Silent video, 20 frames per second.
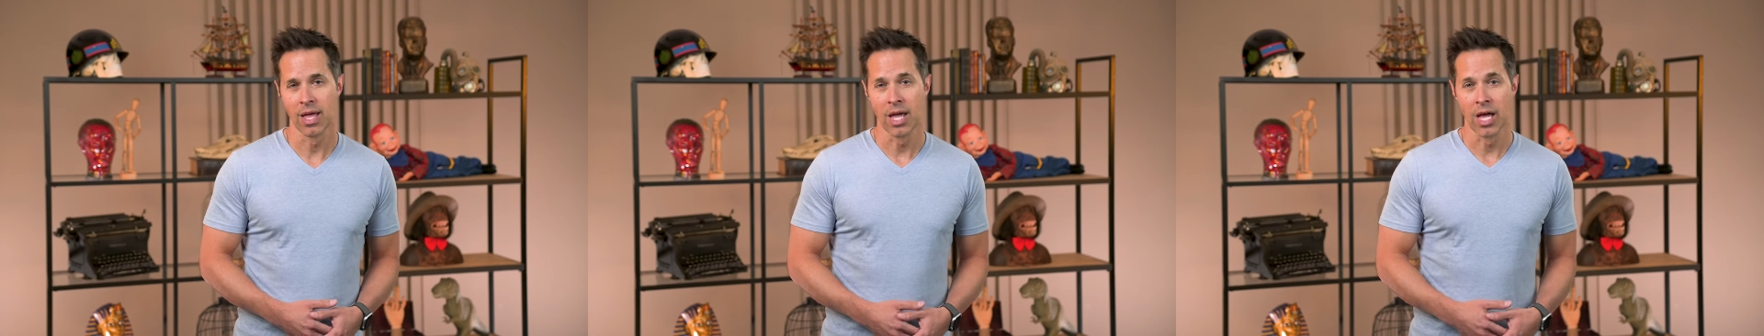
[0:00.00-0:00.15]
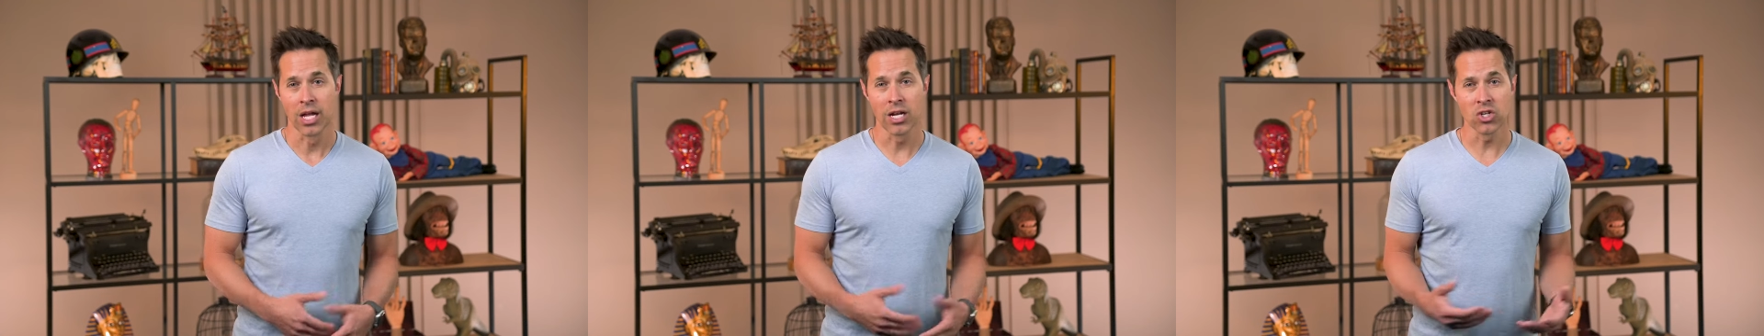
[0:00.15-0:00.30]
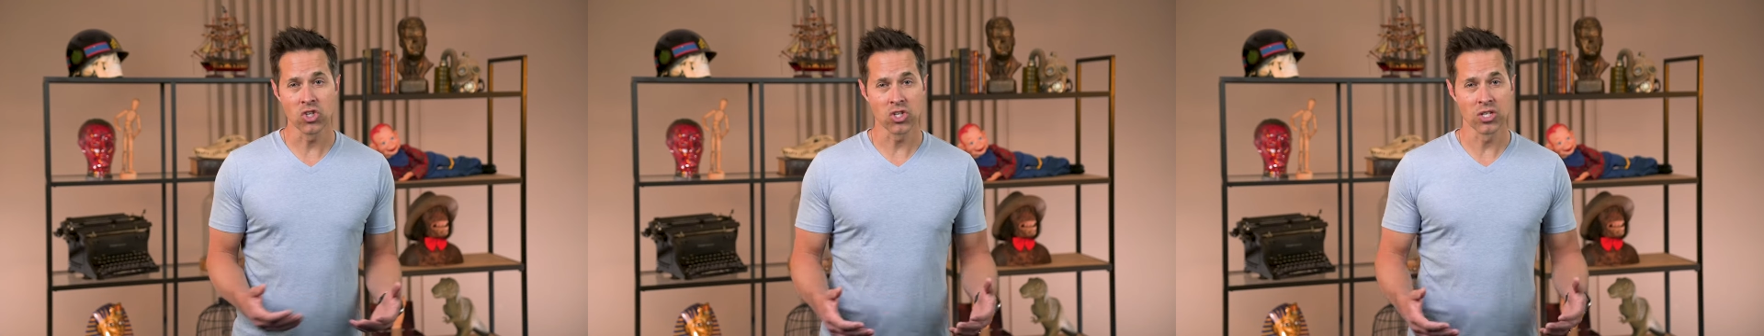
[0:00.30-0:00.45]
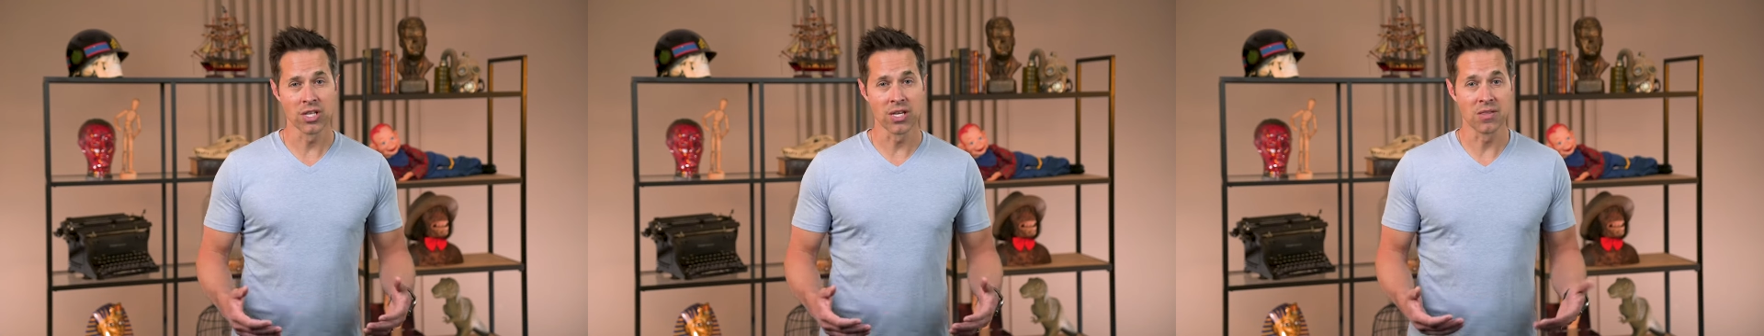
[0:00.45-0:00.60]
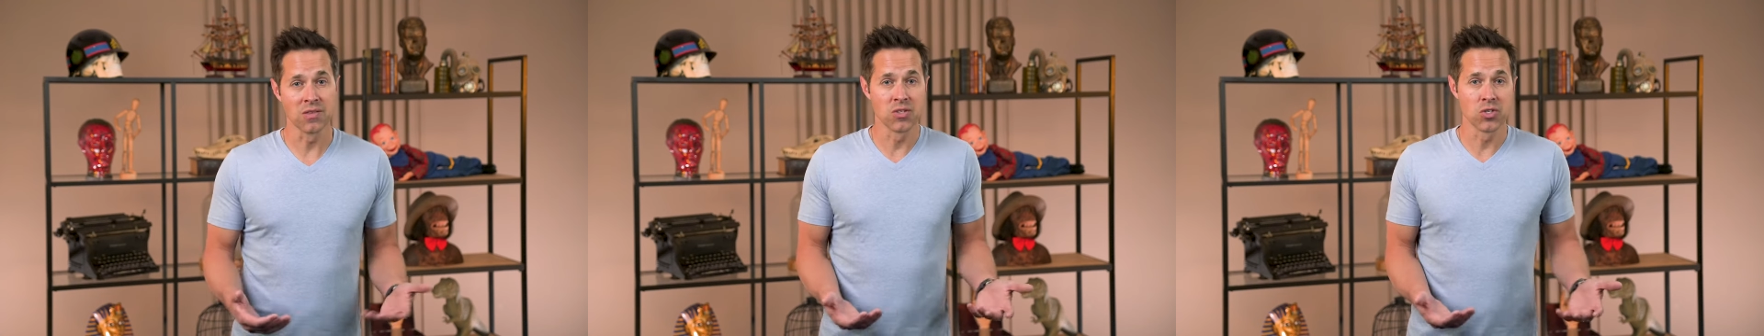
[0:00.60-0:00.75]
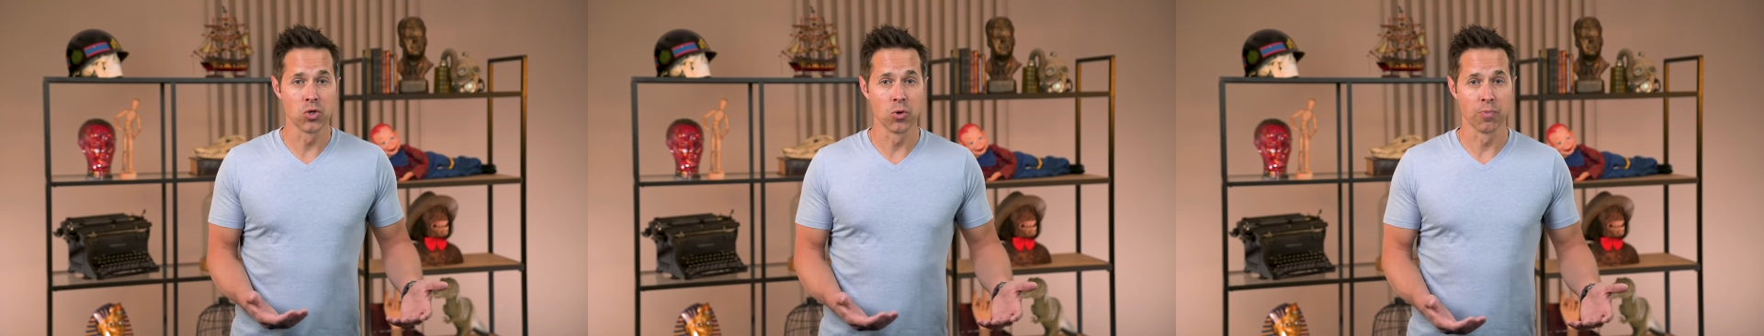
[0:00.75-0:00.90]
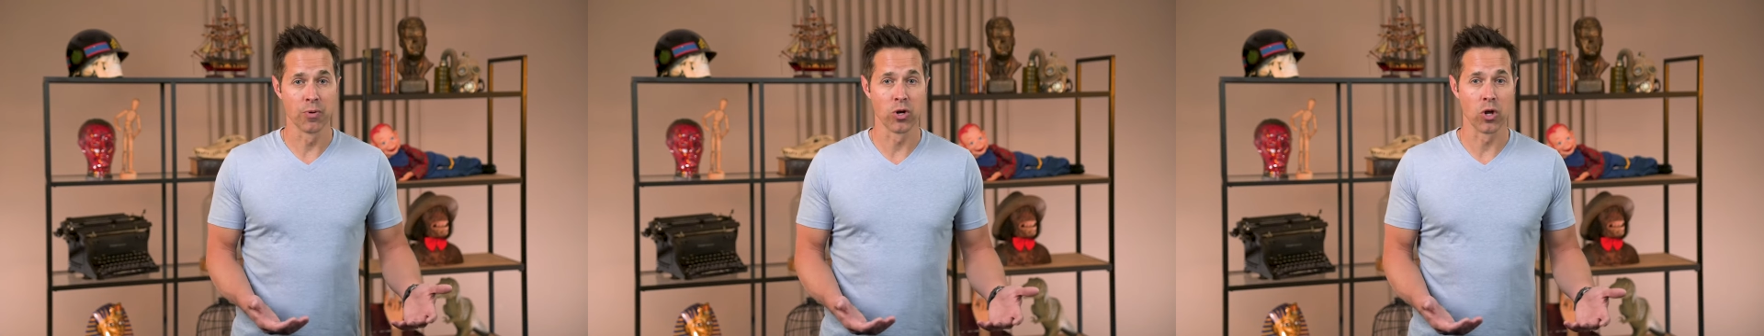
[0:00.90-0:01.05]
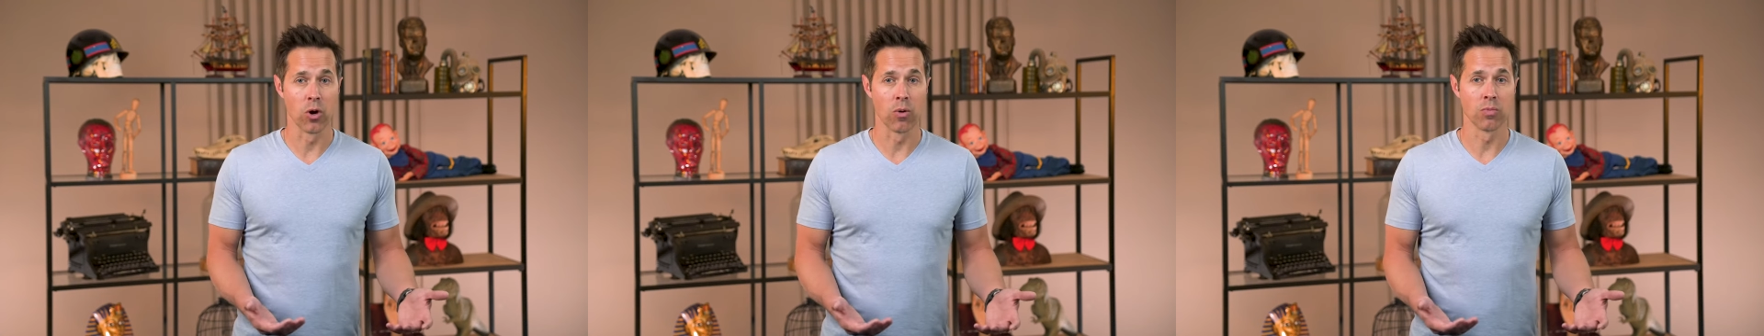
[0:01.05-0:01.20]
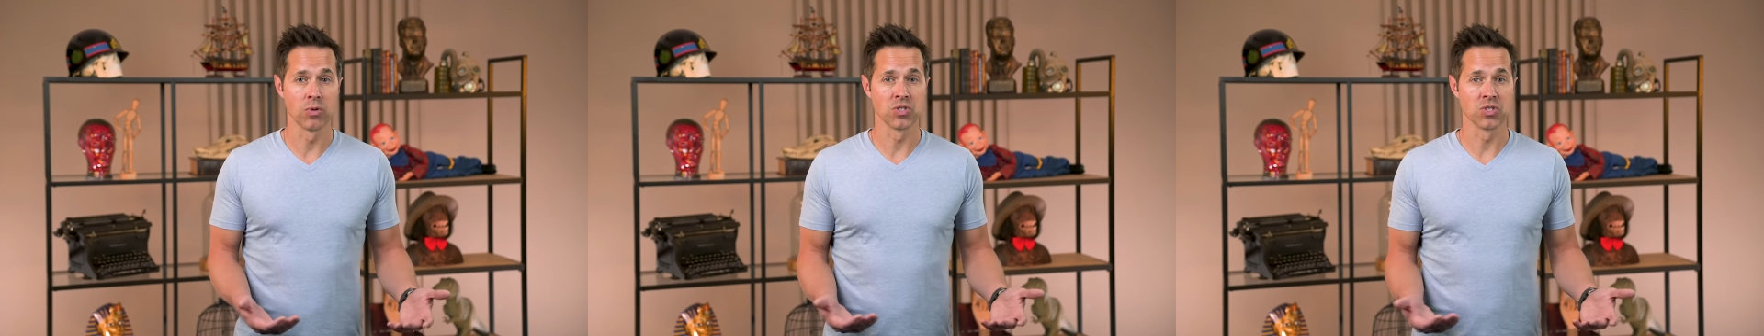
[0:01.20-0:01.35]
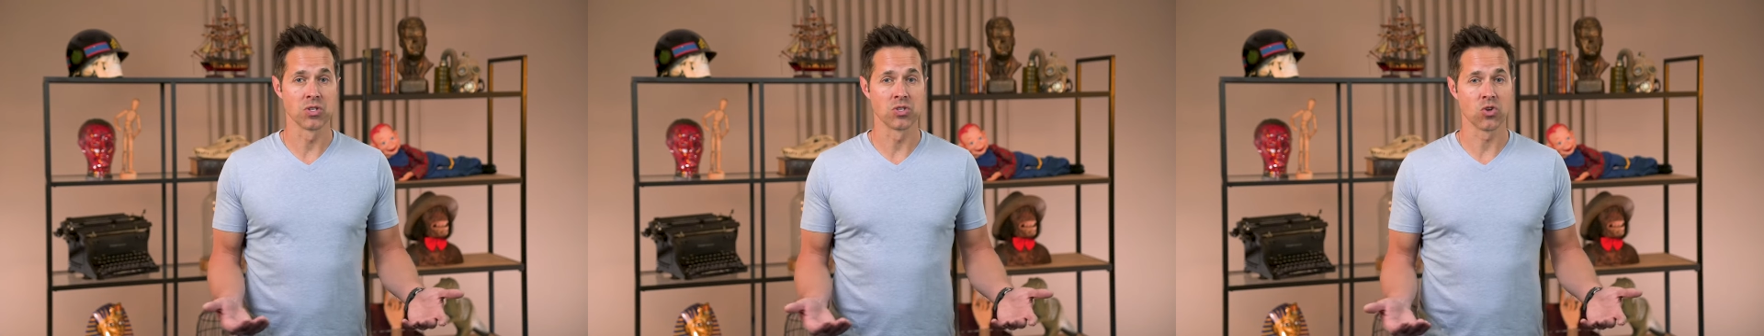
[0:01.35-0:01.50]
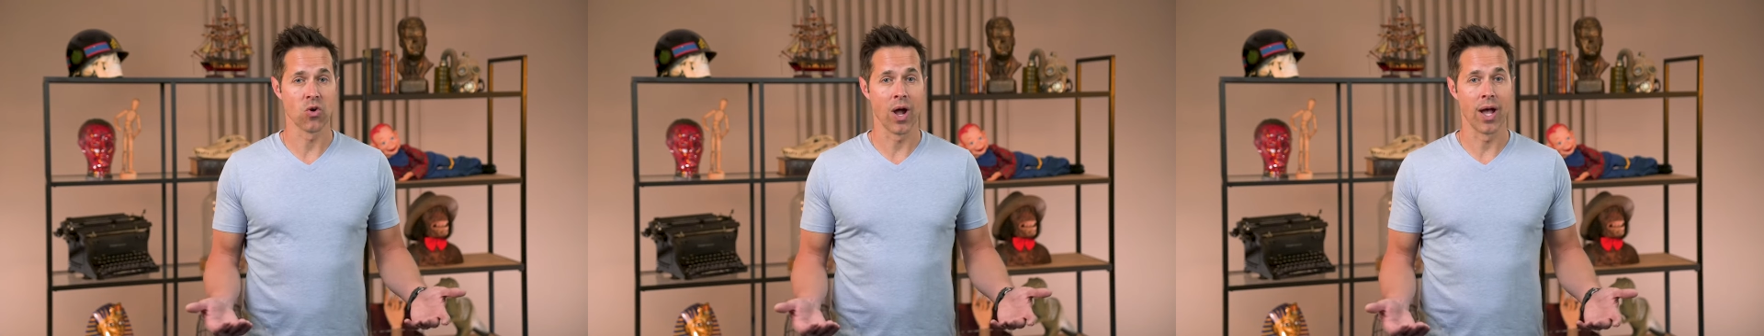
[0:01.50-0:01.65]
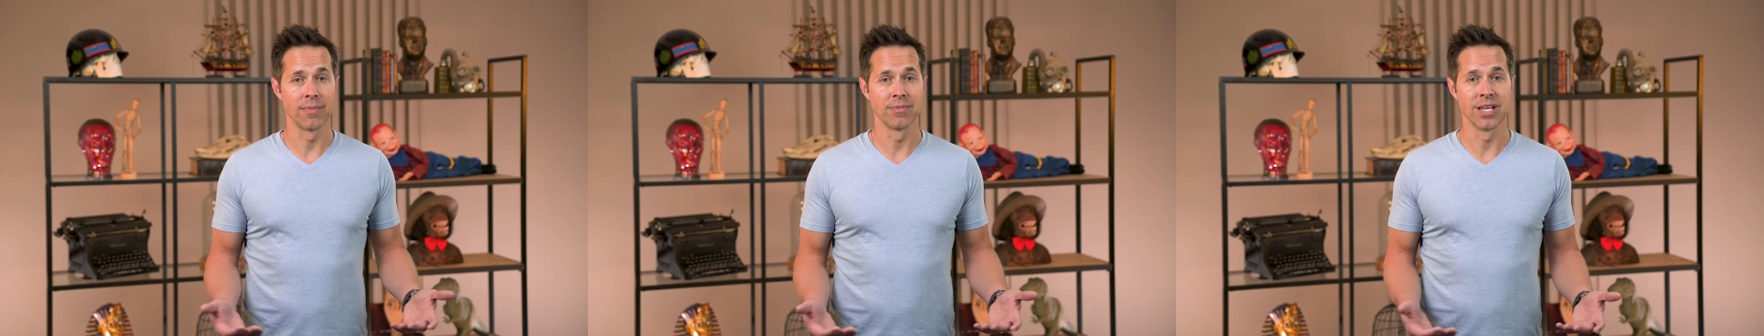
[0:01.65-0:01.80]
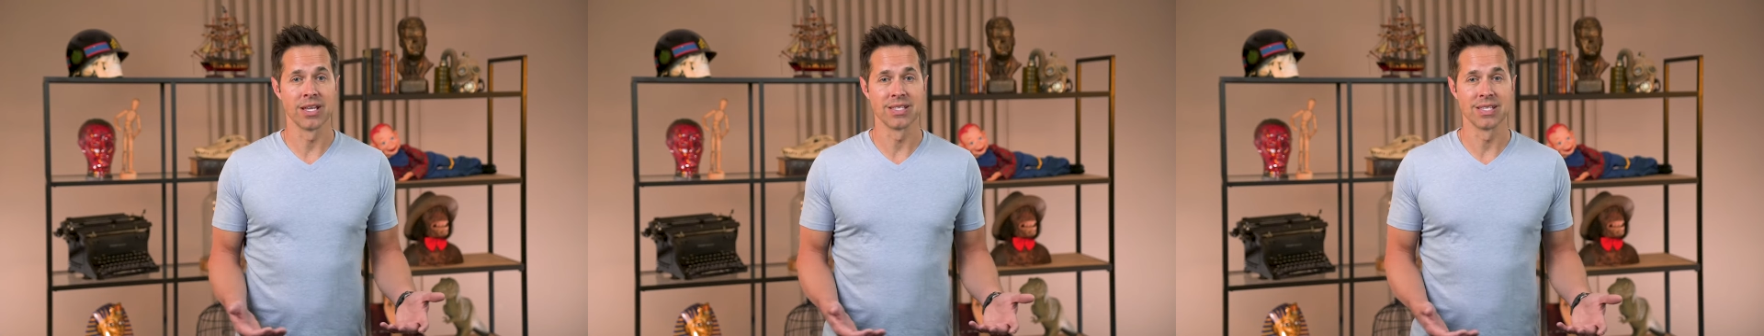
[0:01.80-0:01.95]
Initially, the Superdome was
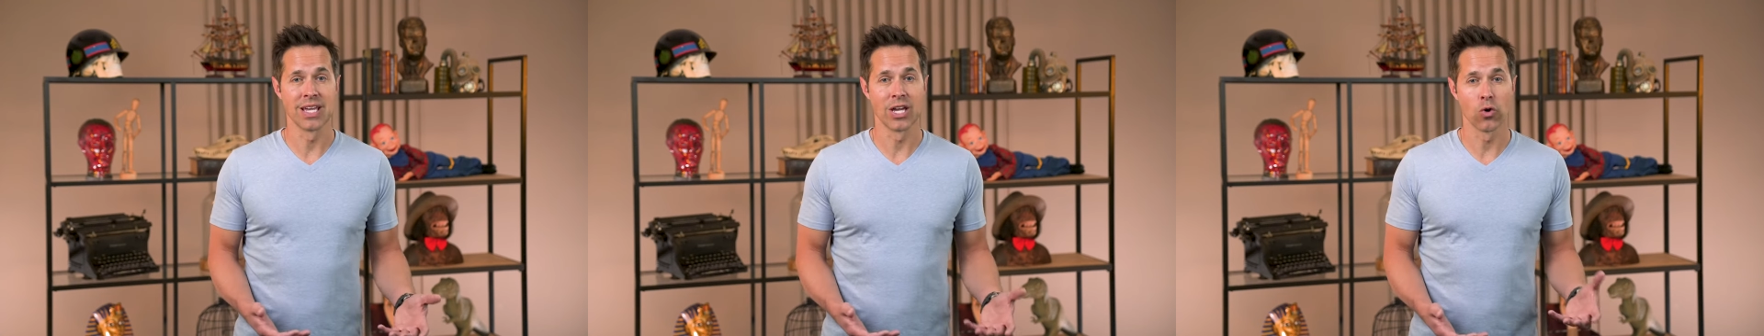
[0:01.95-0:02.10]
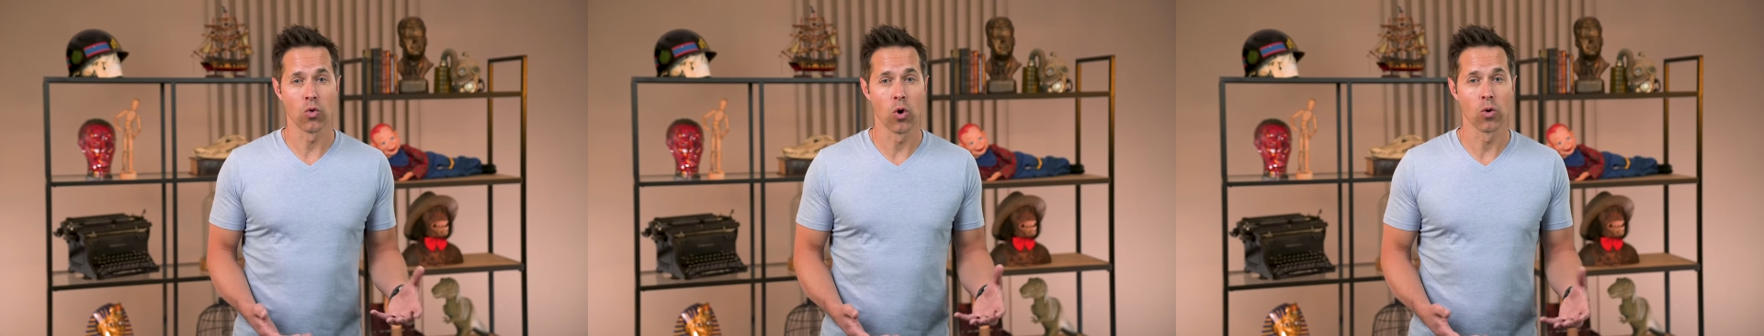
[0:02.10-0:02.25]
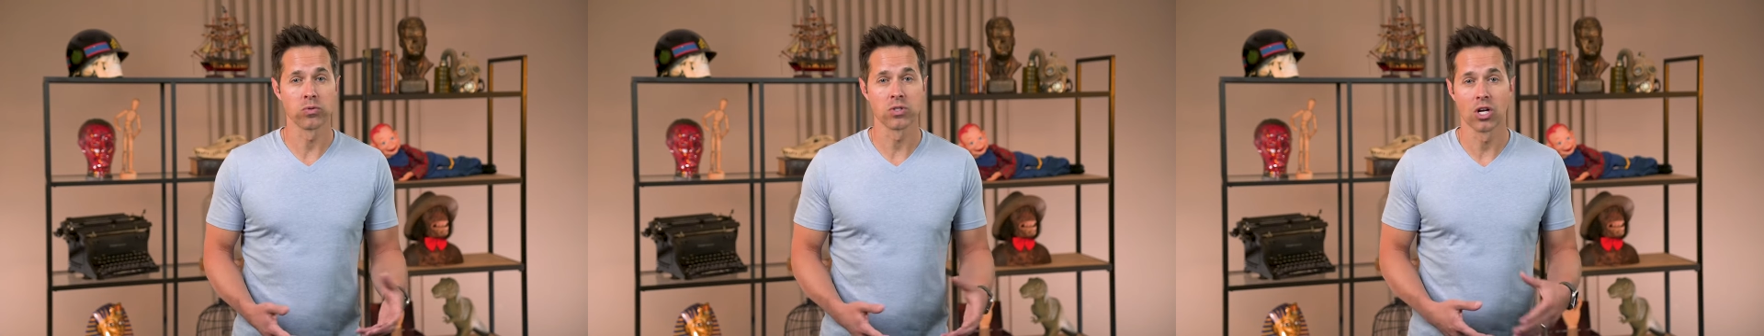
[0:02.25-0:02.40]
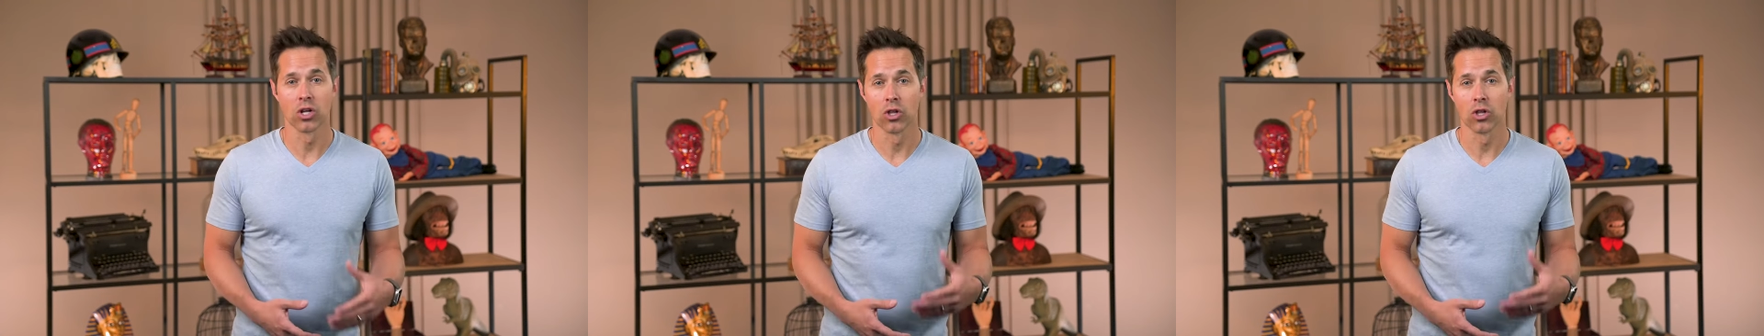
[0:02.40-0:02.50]
described as a, quote,